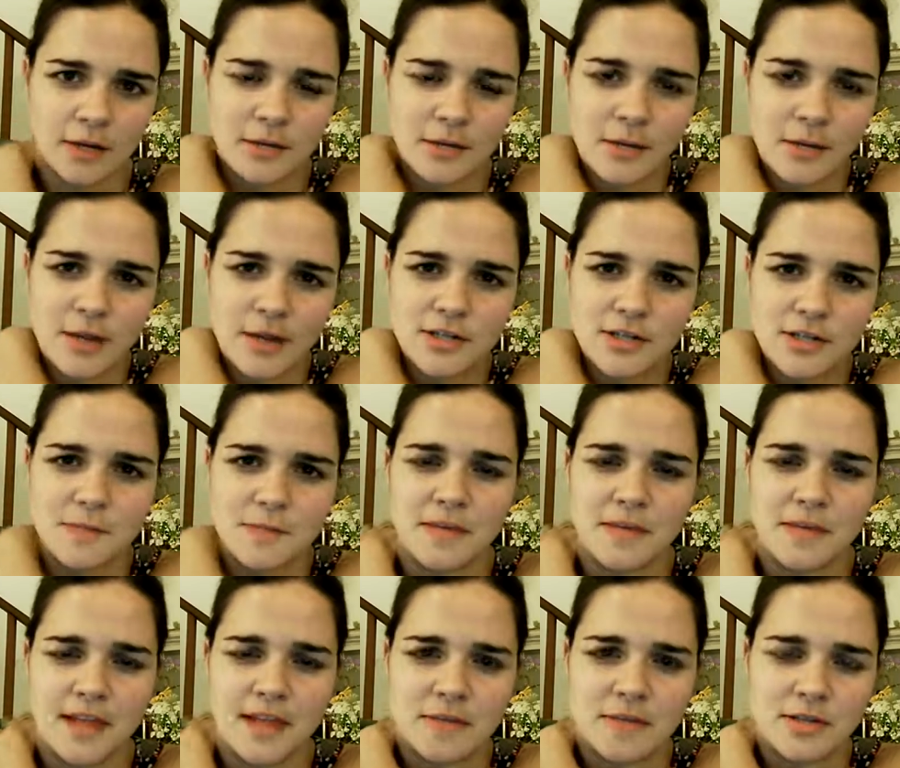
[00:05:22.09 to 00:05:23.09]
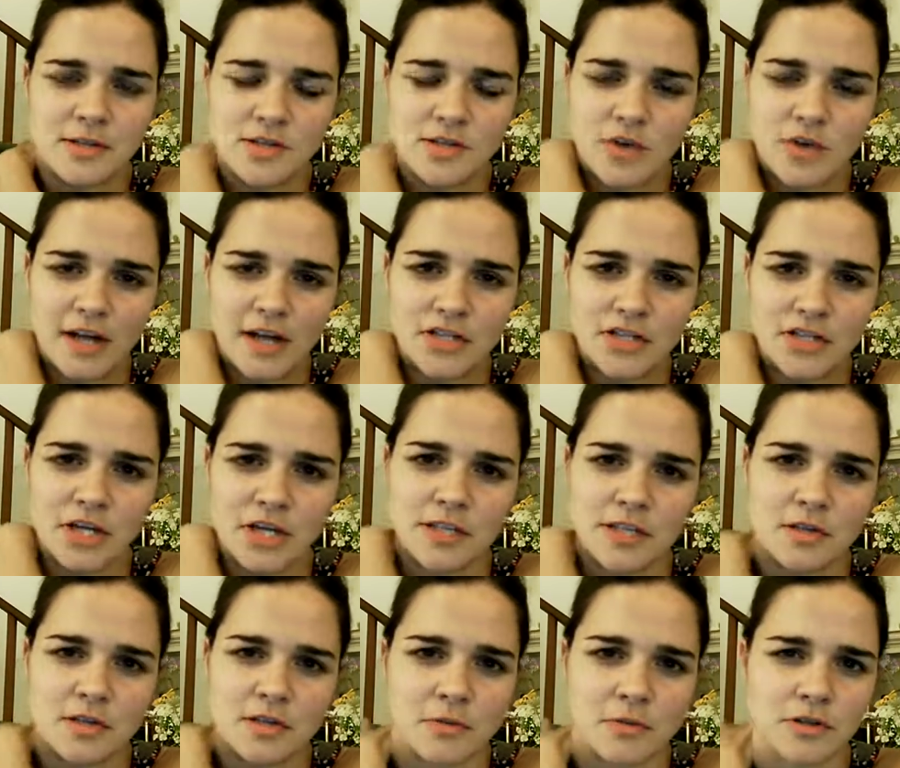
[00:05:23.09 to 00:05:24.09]
but it might just be that I've been scratching
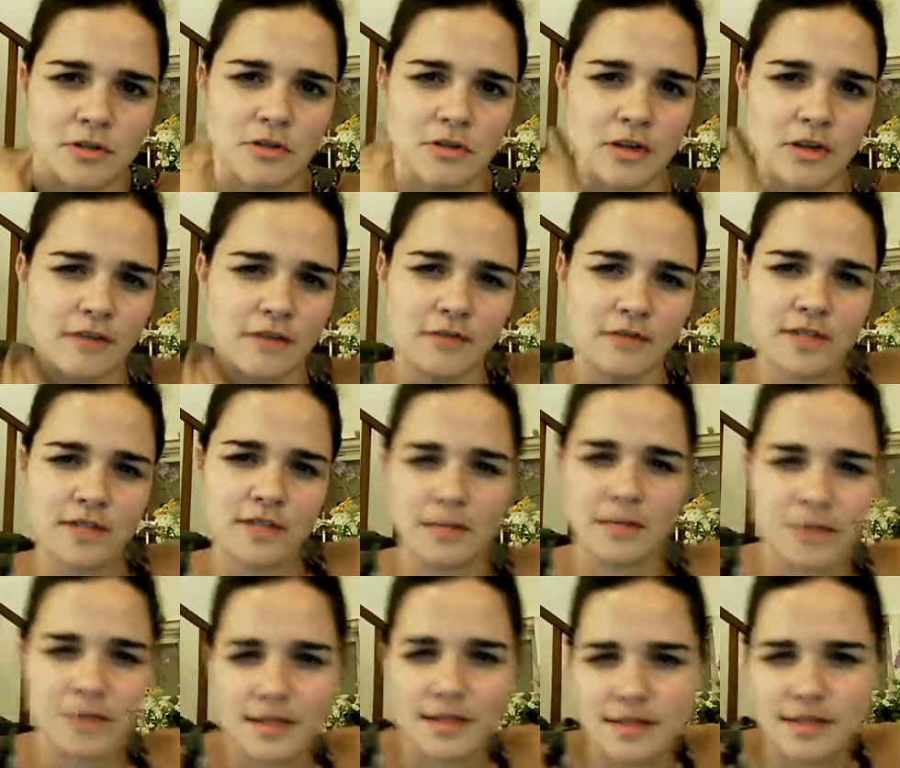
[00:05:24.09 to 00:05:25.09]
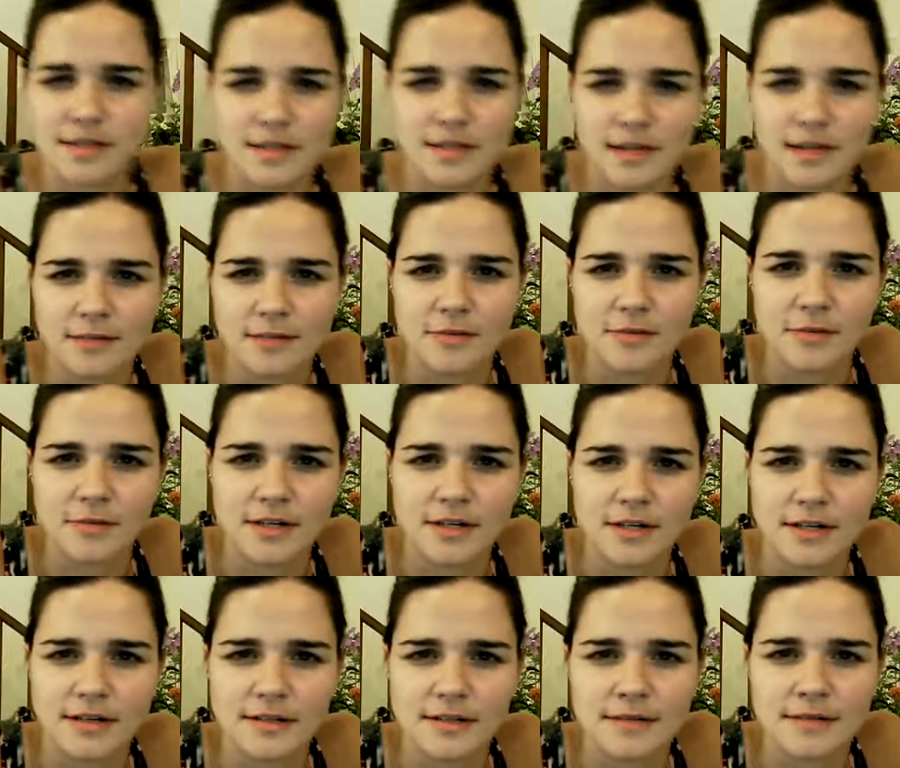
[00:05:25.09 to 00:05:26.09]
it so much looking for tick bite that could be what
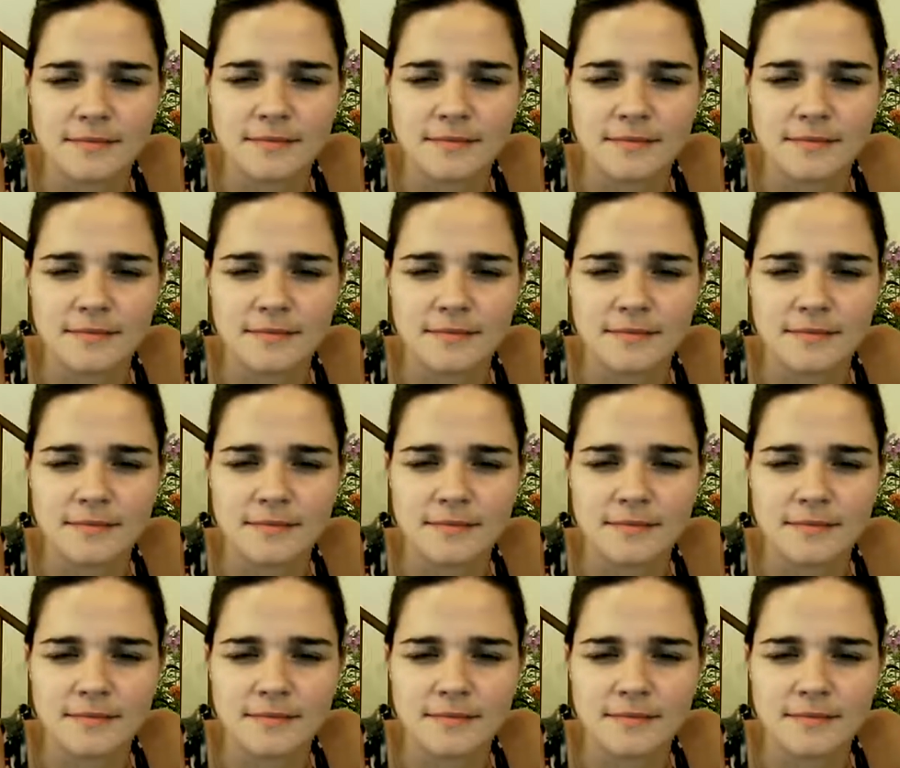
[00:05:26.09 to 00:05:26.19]
it is.